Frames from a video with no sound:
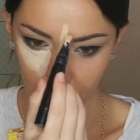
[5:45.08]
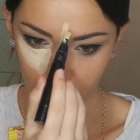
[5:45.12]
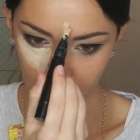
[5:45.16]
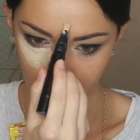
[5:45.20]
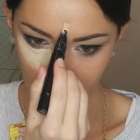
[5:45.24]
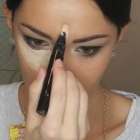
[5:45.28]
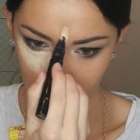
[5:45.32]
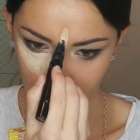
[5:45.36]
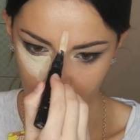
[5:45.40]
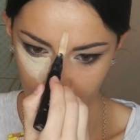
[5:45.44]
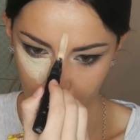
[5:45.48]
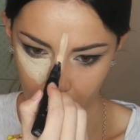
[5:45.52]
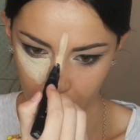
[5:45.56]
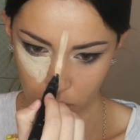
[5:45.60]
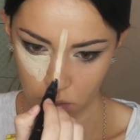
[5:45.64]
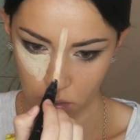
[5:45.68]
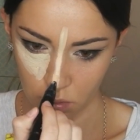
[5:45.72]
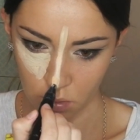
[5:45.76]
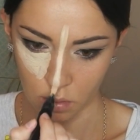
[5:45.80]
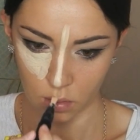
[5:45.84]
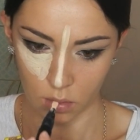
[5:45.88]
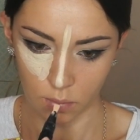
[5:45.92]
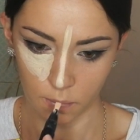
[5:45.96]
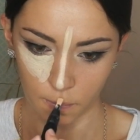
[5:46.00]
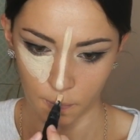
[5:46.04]
to
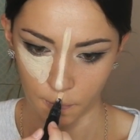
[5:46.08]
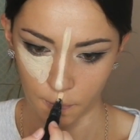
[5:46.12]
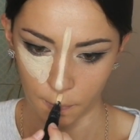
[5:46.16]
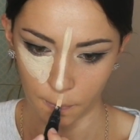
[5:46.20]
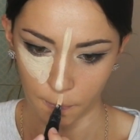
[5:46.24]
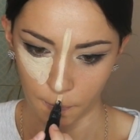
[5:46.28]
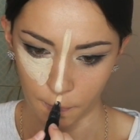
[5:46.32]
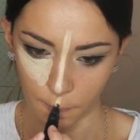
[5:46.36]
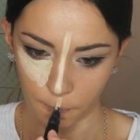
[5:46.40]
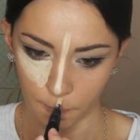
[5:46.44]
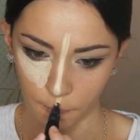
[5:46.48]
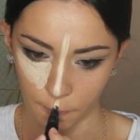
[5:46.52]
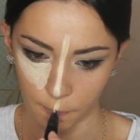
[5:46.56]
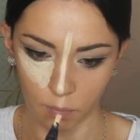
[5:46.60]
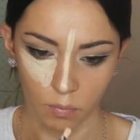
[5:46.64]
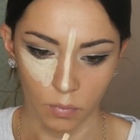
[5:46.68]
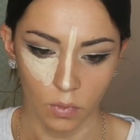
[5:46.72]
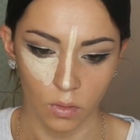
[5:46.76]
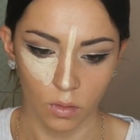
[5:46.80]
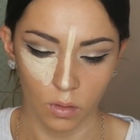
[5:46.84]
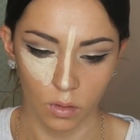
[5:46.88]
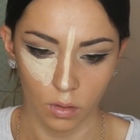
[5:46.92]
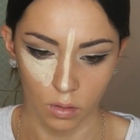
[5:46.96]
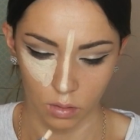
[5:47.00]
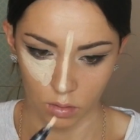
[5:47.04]
highlight under my
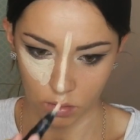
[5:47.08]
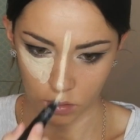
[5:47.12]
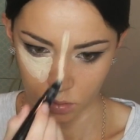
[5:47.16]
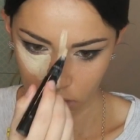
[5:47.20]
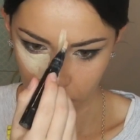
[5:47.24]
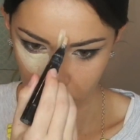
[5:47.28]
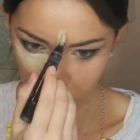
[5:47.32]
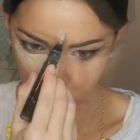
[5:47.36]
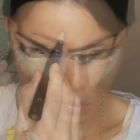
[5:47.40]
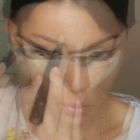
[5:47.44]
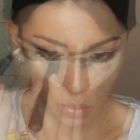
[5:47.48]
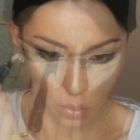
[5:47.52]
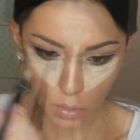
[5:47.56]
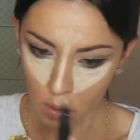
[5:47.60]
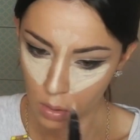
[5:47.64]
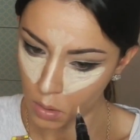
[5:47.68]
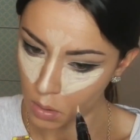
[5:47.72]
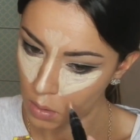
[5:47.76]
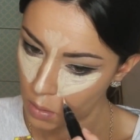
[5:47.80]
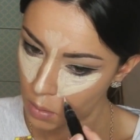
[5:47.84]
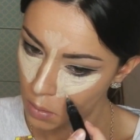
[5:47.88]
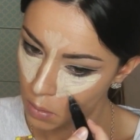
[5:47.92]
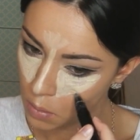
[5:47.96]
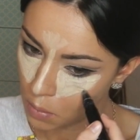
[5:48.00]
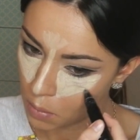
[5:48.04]
eyes in the
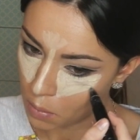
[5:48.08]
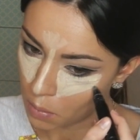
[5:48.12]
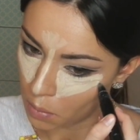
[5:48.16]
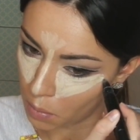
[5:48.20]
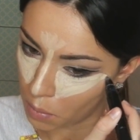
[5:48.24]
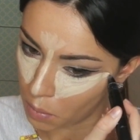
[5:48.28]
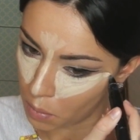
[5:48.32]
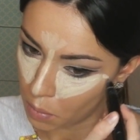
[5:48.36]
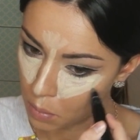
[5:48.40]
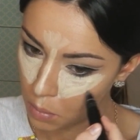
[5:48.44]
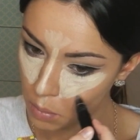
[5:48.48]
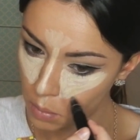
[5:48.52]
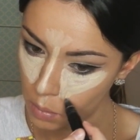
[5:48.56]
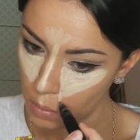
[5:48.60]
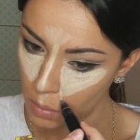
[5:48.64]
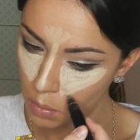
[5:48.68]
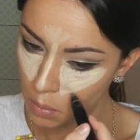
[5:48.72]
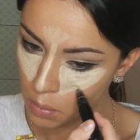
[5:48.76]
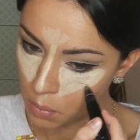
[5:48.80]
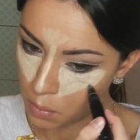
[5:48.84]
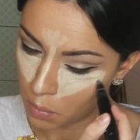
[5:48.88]
upside down triangle.